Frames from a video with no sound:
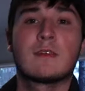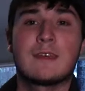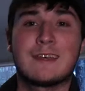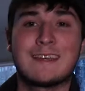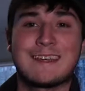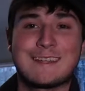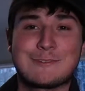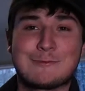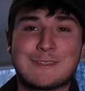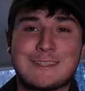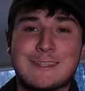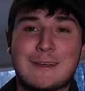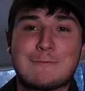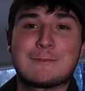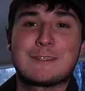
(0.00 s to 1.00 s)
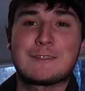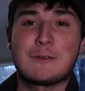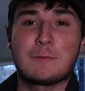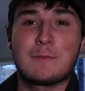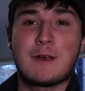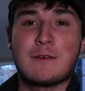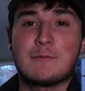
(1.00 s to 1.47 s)
Hey guys, what's up?
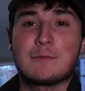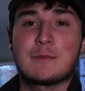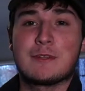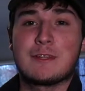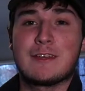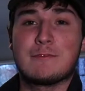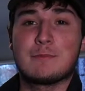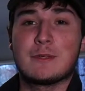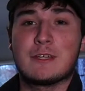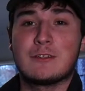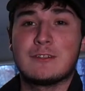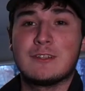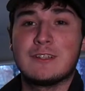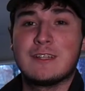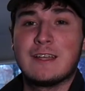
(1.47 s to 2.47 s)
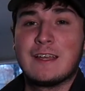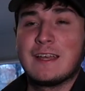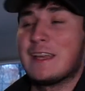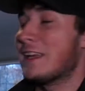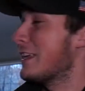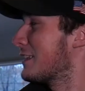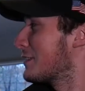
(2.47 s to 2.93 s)
Sodapop from the left pedal.
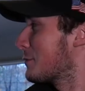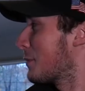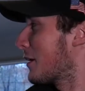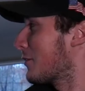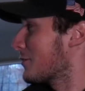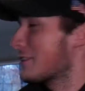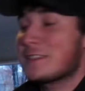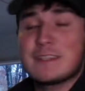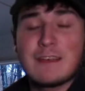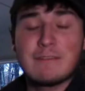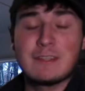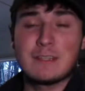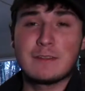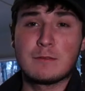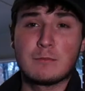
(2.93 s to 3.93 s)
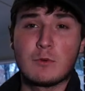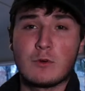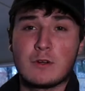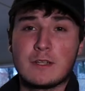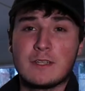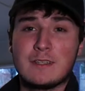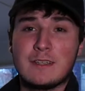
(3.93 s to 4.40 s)
It is about 7 in the
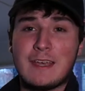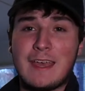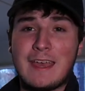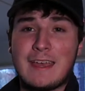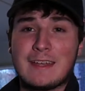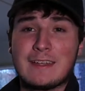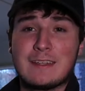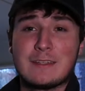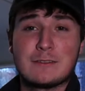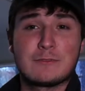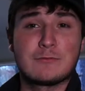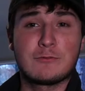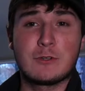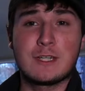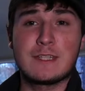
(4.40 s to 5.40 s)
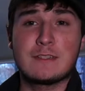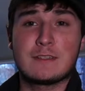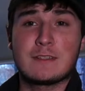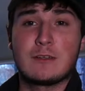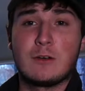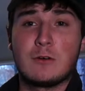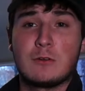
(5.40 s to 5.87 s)
morning and it is
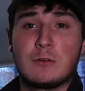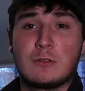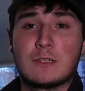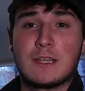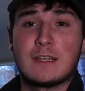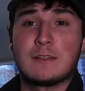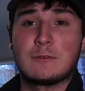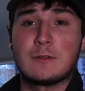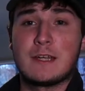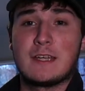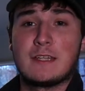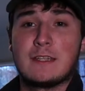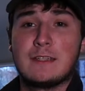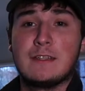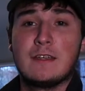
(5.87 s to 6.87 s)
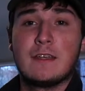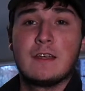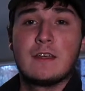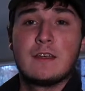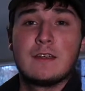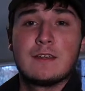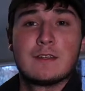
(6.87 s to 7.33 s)
freezing cold and raining.
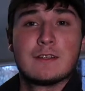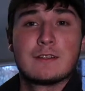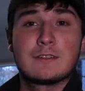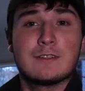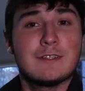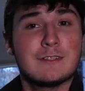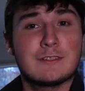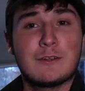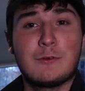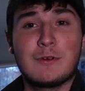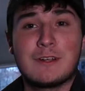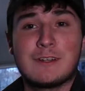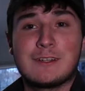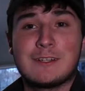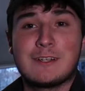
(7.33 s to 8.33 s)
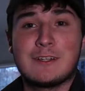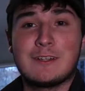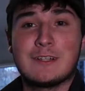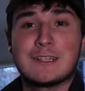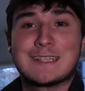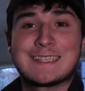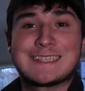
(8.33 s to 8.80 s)
So let's go work on a
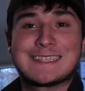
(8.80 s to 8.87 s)
car.